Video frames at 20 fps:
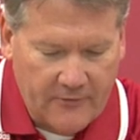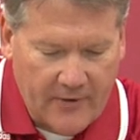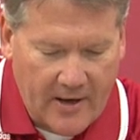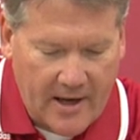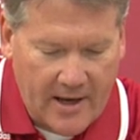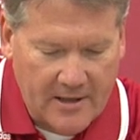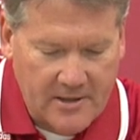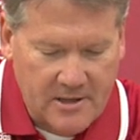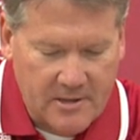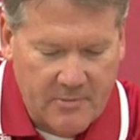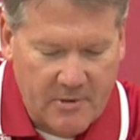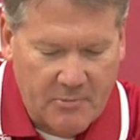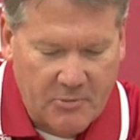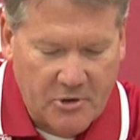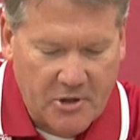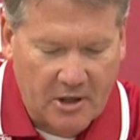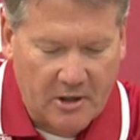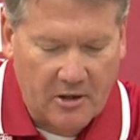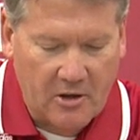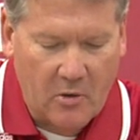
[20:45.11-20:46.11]
fans to be
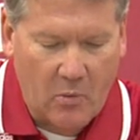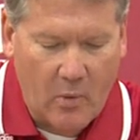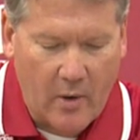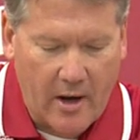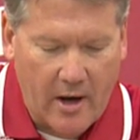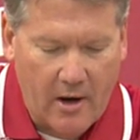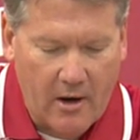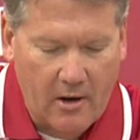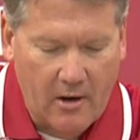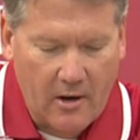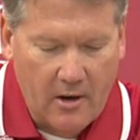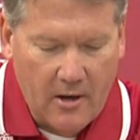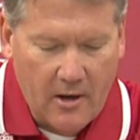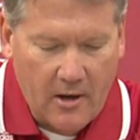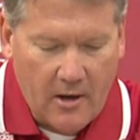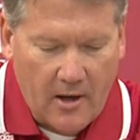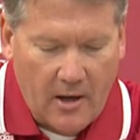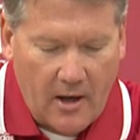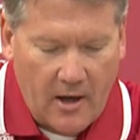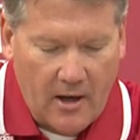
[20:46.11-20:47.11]
particularly aware
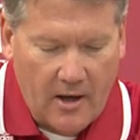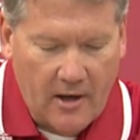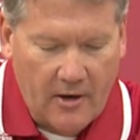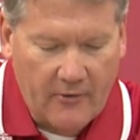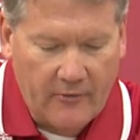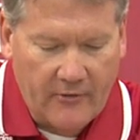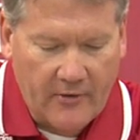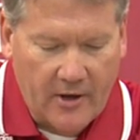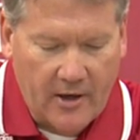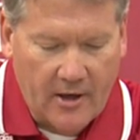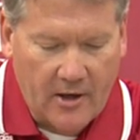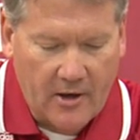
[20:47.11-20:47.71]
of